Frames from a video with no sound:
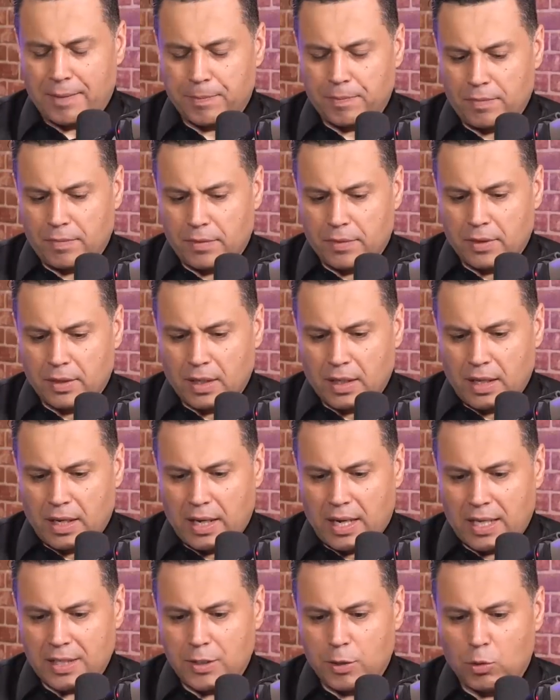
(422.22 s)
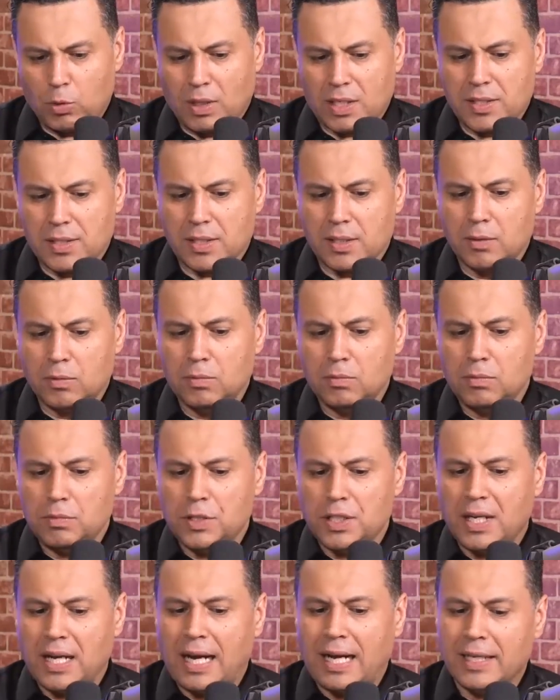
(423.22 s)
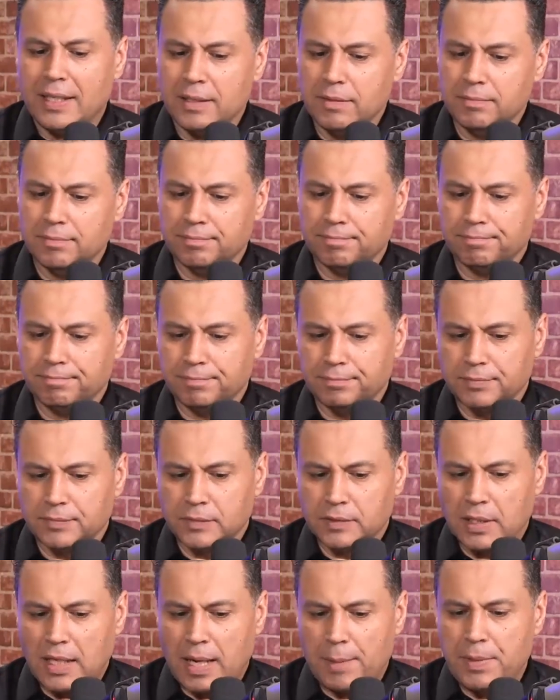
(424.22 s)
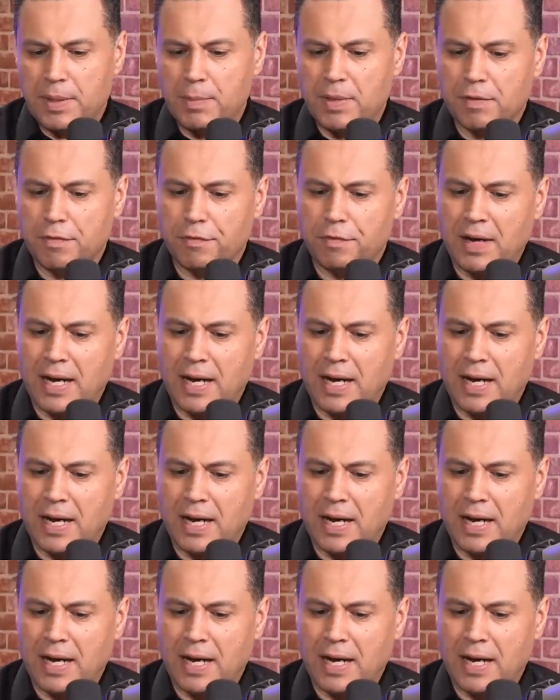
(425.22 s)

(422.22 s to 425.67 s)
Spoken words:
me of Cain's situation.